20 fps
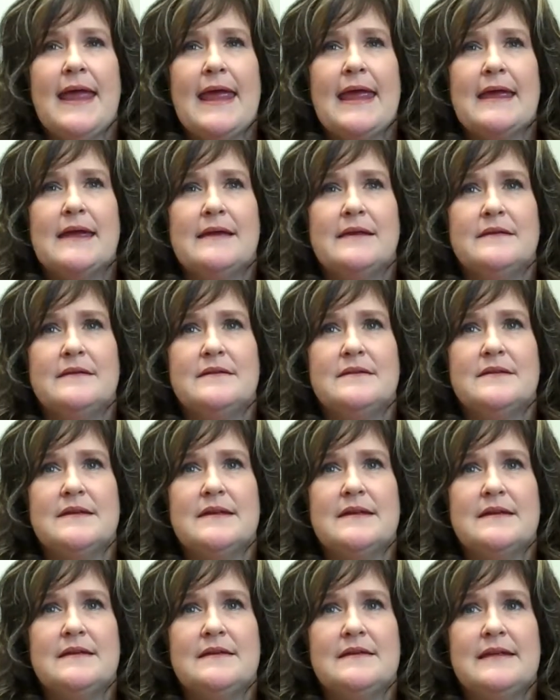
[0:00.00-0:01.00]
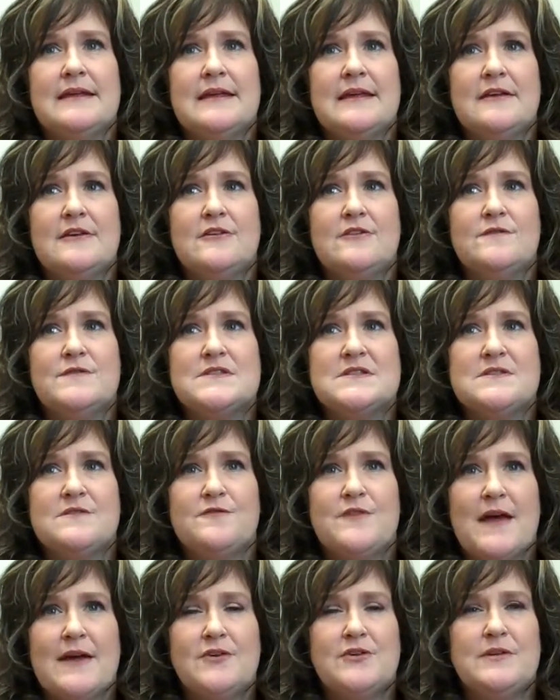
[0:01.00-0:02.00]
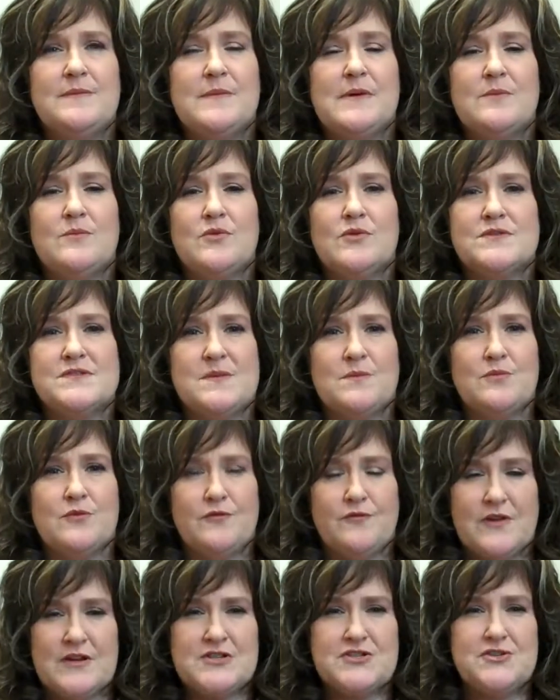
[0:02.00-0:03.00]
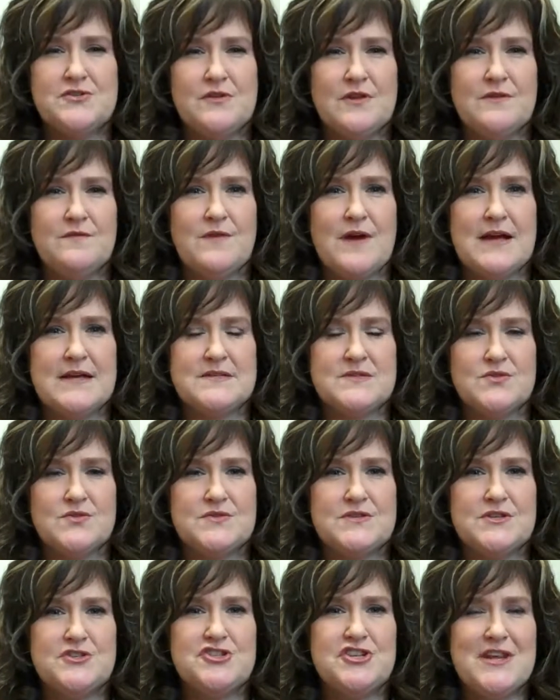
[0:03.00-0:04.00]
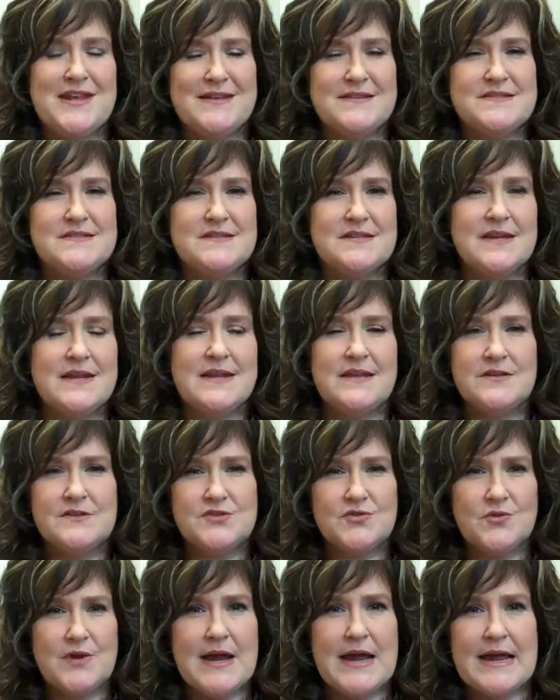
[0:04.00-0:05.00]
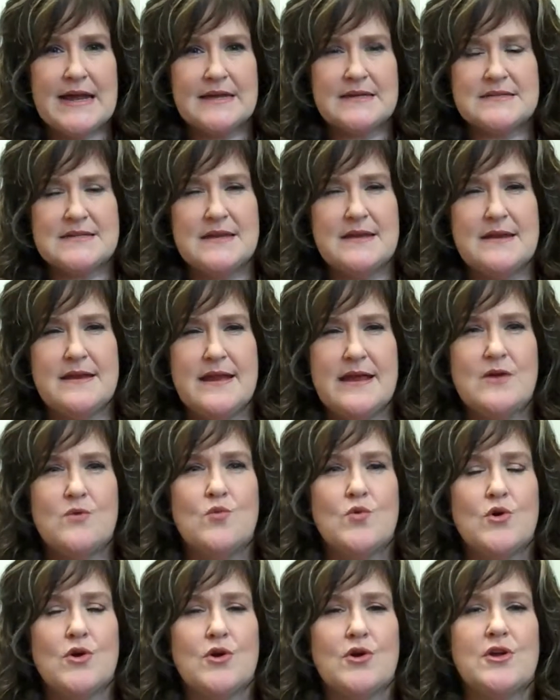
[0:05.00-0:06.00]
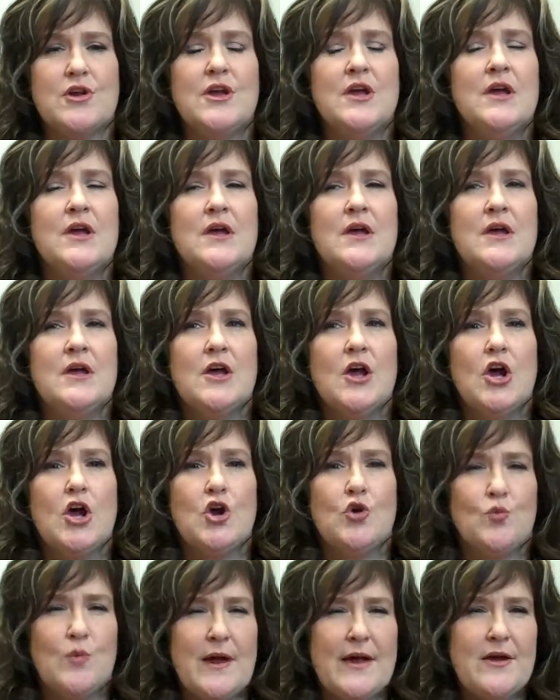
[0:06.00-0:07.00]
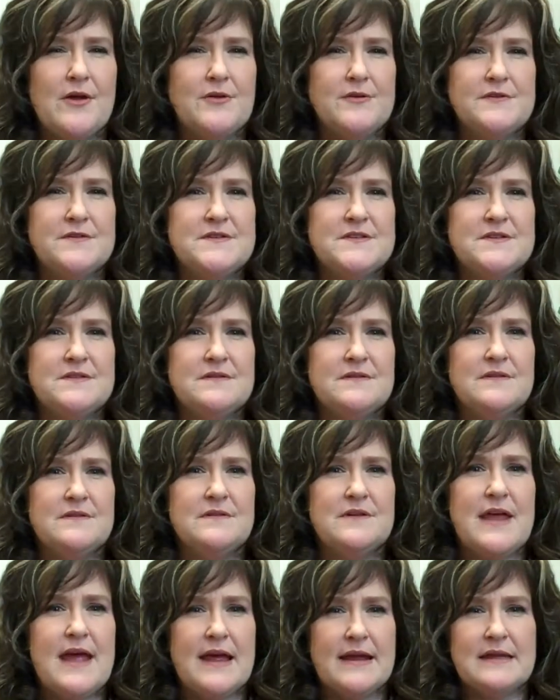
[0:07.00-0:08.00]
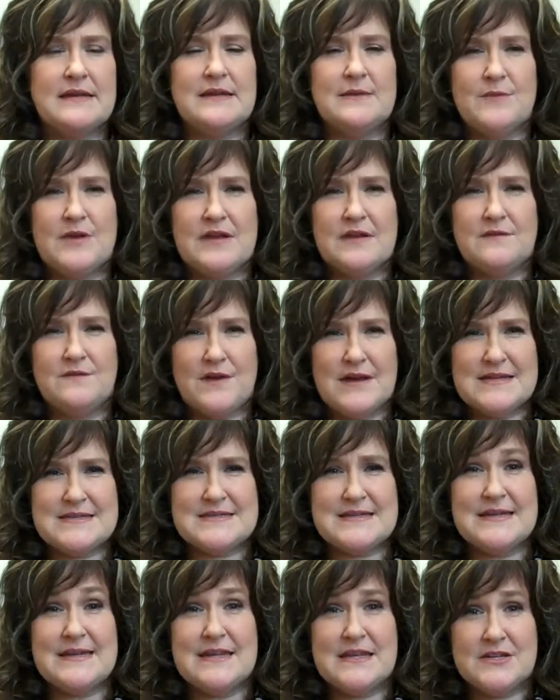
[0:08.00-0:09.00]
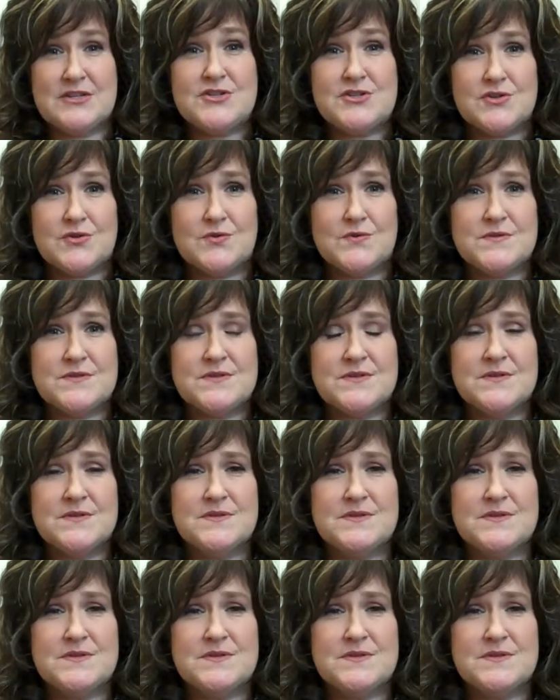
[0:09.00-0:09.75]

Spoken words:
and it gives faculty members and professional advisors a chance to interact and network around academic advising issues.